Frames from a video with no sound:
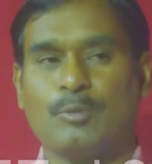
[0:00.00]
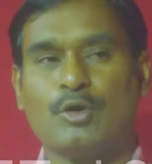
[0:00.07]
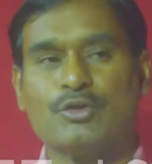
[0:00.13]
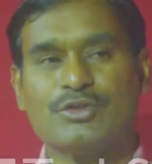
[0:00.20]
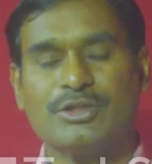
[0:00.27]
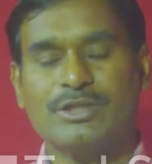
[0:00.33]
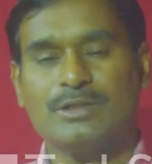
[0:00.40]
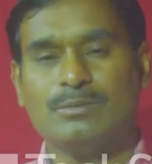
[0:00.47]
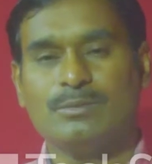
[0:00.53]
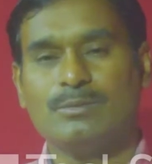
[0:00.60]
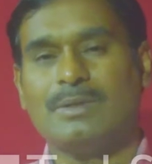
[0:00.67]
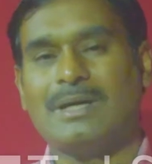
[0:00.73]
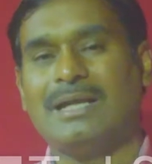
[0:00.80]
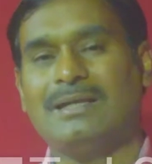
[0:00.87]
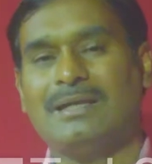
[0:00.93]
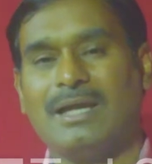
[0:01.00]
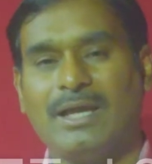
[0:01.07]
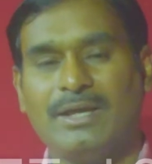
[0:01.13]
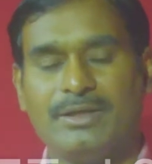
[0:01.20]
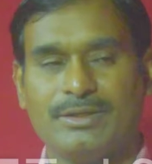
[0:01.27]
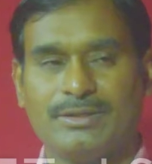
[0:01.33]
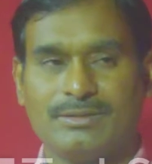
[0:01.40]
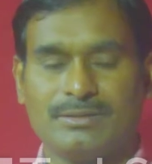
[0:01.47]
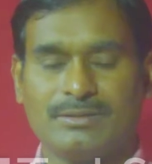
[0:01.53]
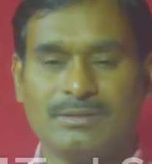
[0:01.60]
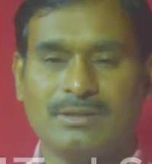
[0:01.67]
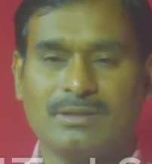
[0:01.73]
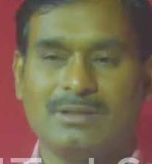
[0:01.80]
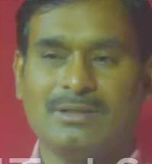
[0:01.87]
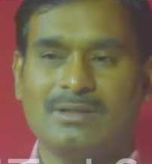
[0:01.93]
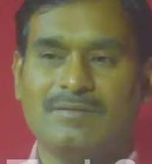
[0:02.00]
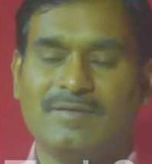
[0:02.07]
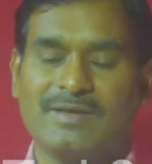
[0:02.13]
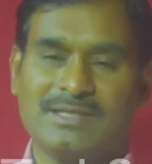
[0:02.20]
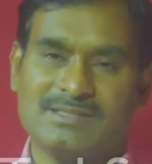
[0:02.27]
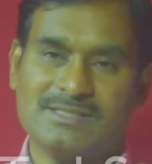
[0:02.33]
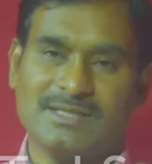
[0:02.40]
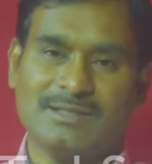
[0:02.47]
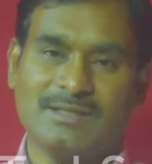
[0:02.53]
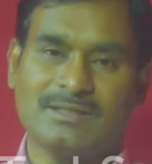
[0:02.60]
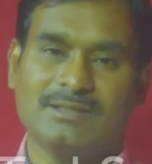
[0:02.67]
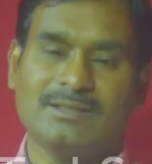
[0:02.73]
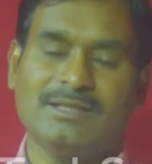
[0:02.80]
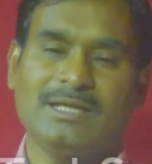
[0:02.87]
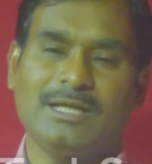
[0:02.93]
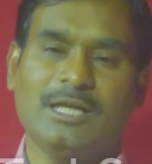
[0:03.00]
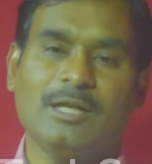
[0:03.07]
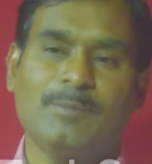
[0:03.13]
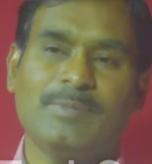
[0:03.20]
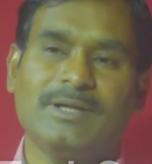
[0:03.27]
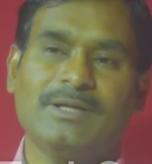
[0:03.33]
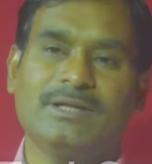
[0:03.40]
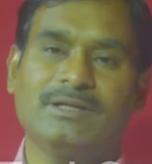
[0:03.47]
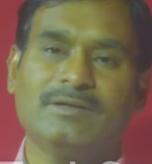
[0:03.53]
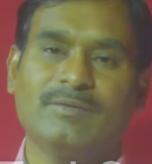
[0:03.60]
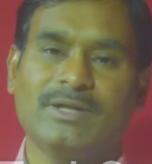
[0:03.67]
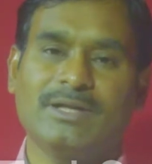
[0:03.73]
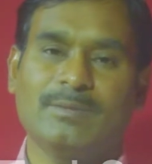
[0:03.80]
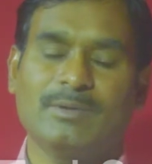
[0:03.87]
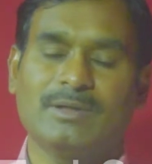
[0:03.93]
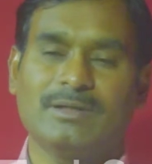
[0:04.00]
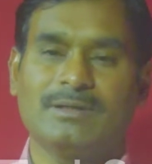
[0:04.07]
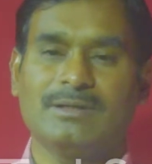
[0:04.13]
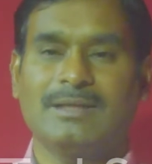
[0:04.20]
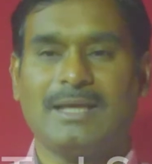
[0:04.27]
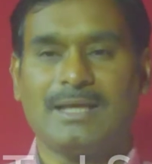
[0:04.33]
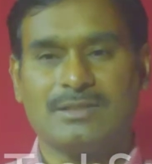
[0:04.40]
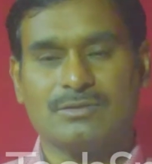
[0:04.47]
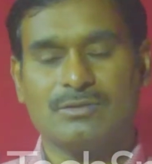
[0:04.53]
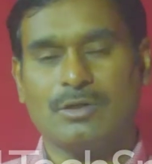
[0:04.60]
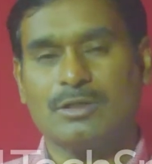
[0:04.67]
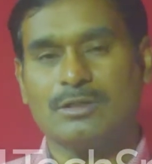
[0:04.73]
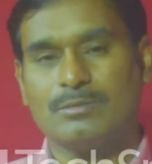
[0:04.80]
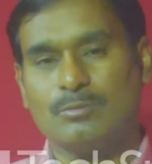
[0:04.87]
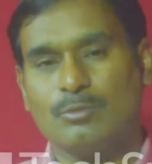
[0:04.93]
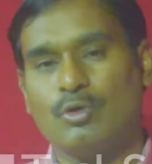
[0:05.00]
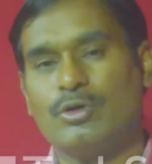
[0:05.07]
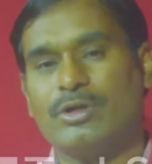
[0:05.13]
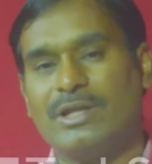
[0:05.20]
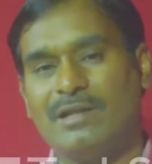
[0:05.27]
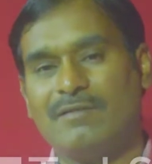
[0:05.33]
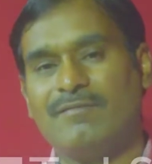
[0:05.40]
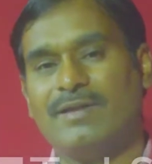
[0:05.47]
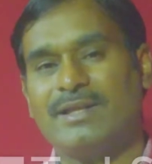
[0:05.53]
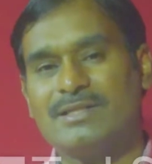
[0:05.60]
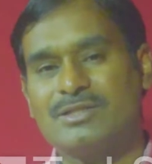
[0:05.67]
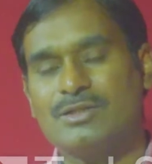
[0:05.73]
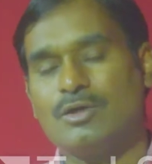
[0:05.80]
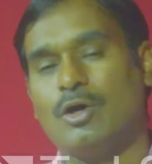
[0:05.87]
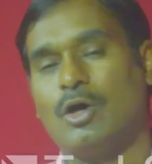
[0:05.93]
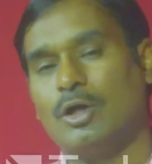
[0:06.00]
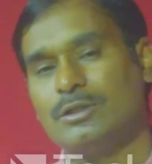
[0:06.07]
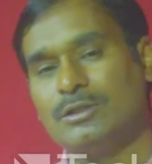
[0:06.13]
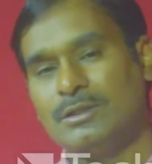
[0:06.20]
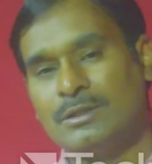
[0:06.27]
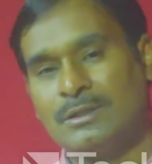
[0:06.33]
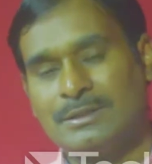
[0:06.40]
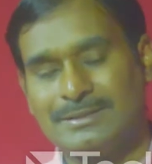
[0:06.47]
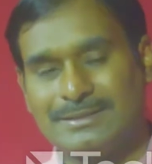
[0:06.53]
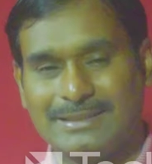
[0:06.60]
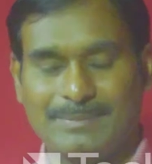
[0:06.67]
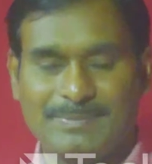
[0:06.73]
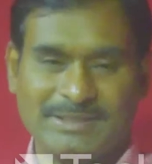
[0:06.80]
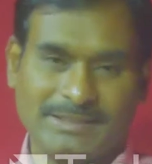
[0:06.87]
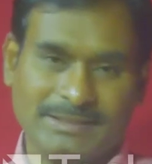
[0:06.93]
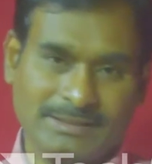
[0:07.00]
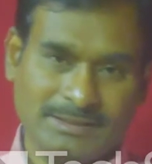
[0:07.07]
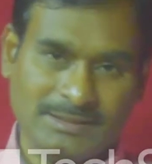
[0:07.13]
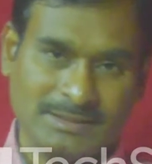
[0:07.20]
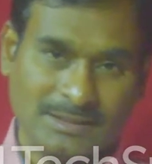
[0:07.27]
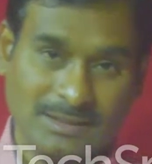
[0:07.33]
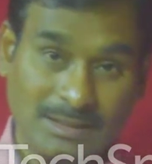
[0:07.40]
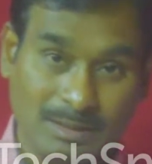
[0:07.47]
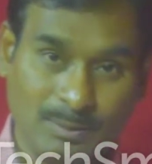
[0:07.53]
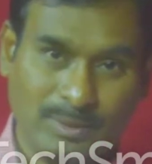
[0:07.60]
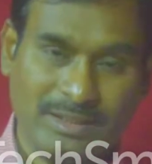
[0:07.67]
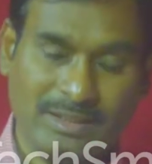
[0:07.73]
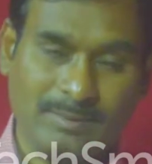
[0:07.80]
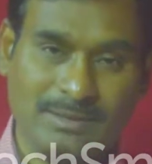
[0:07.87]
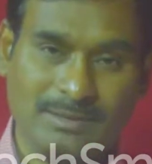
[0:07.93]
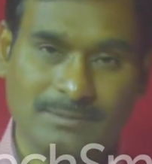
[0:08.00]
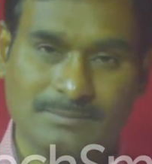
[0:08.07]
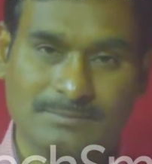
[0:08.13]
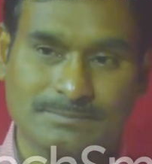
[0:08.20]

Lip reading: positive and higher, we can say that independent variable has got more influence on the dependent variable.